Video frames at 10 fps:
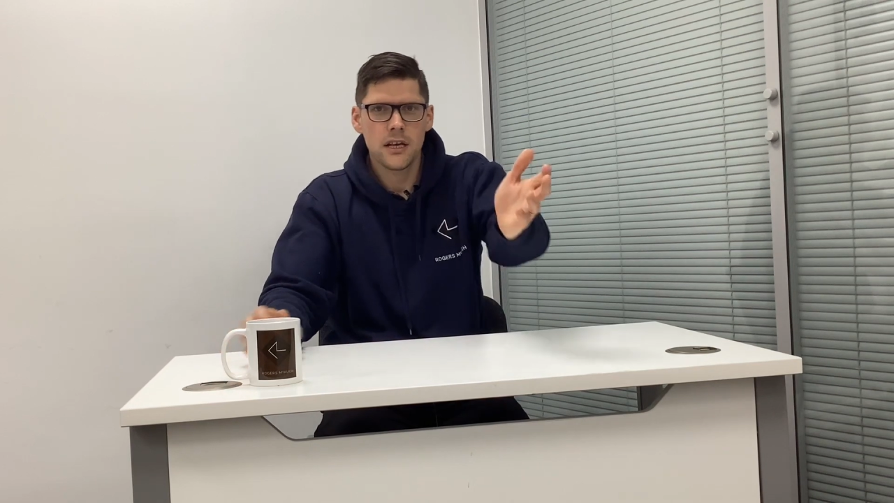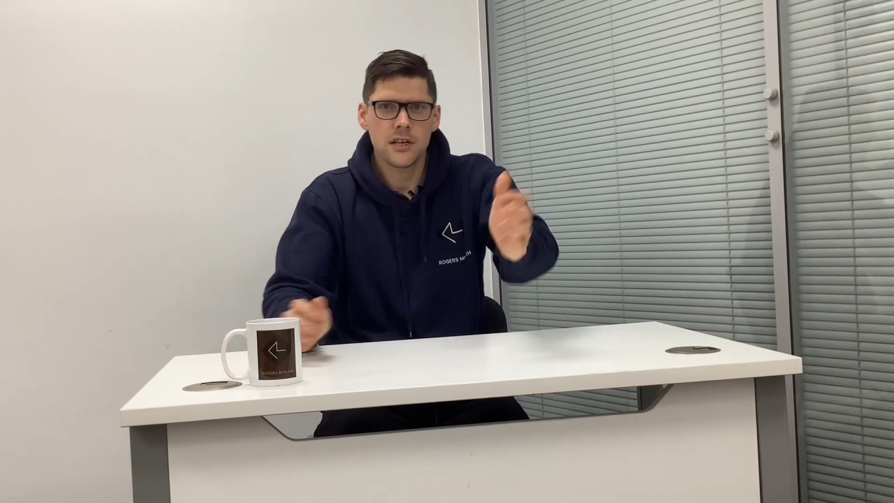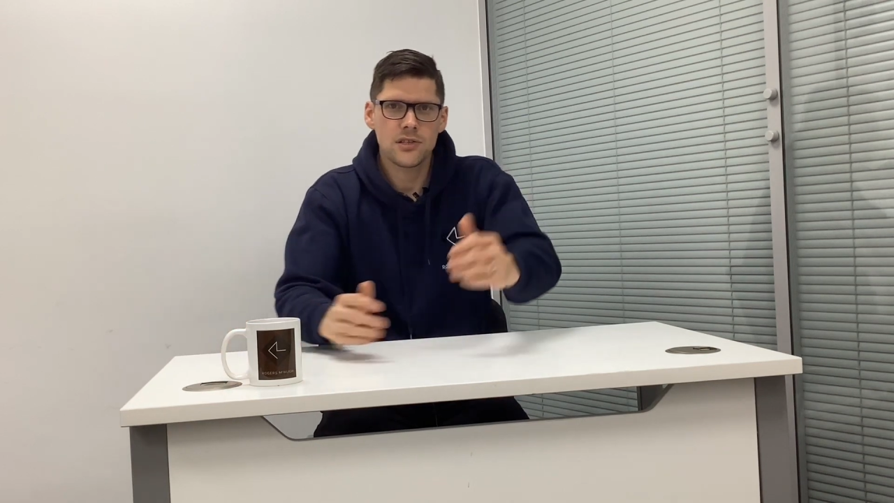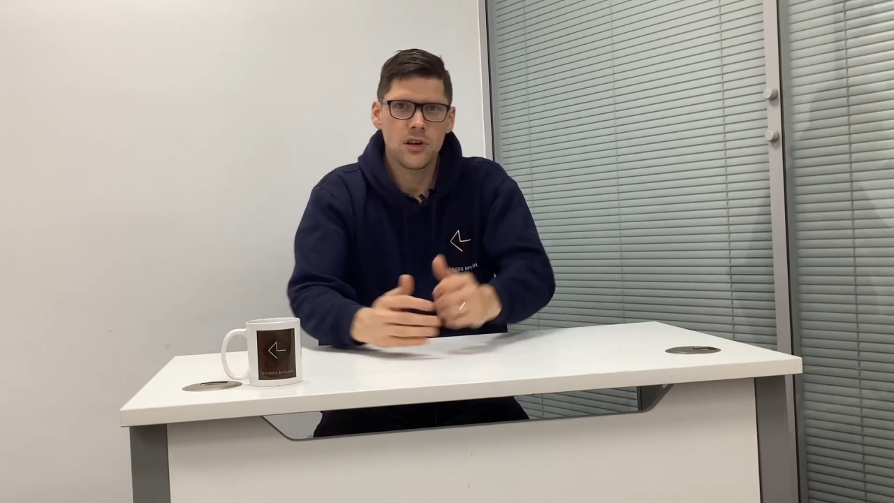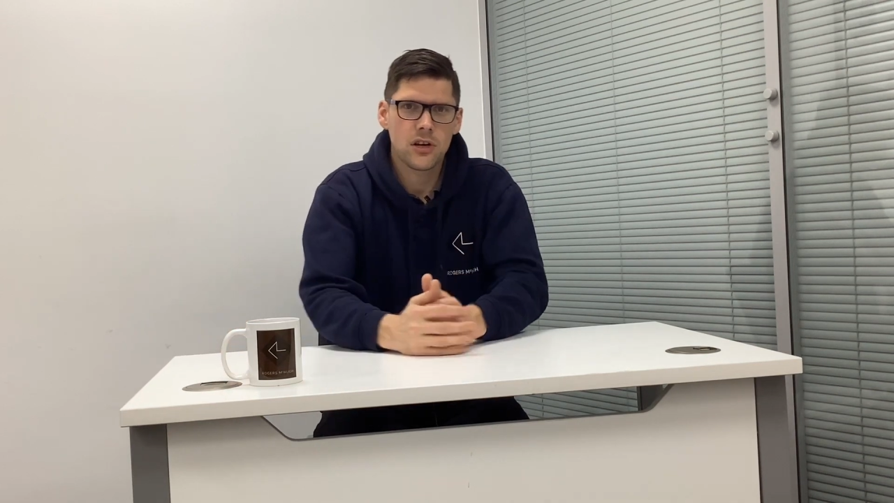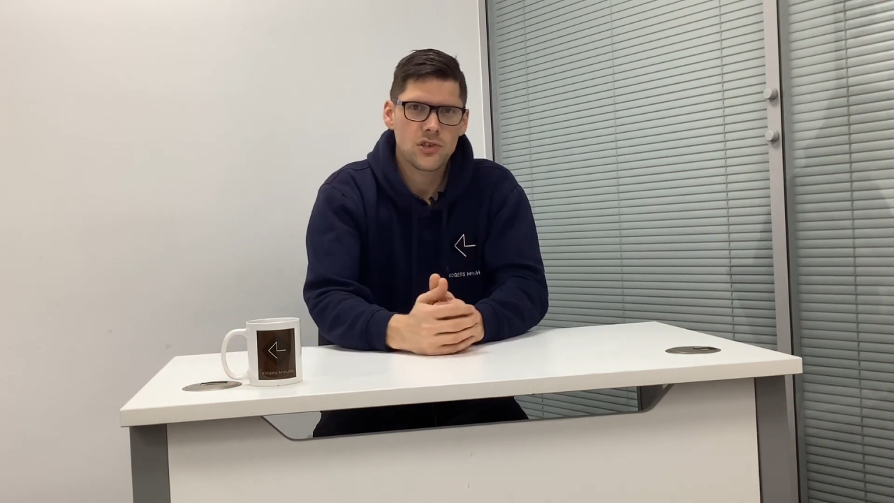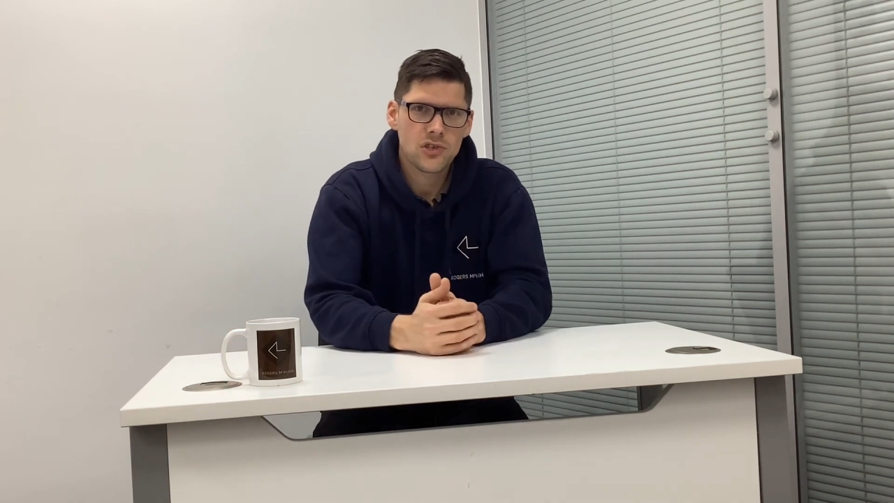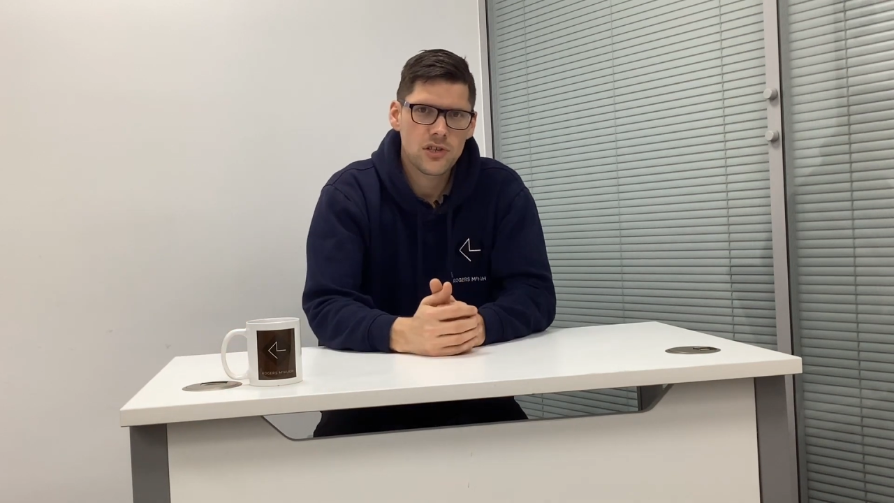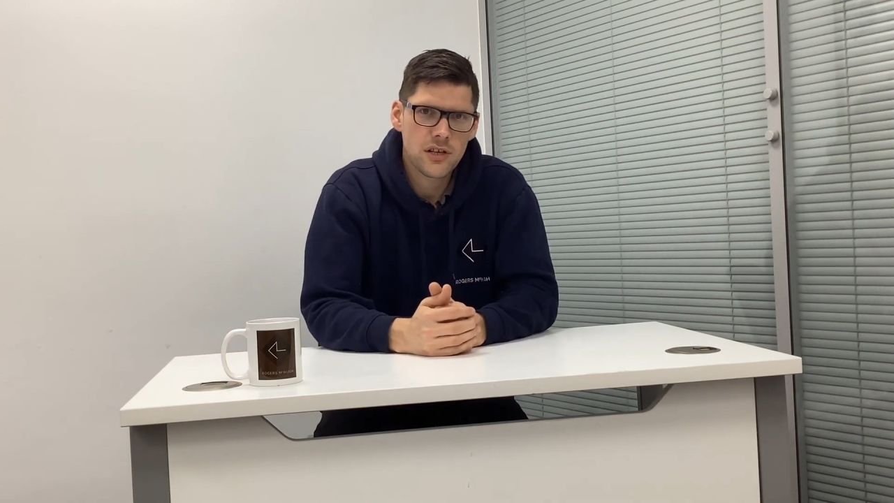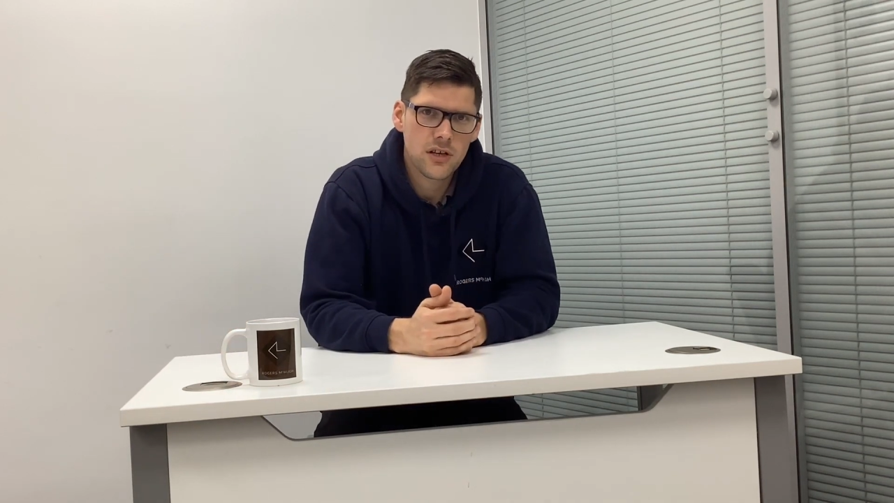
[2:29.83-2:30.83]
It's the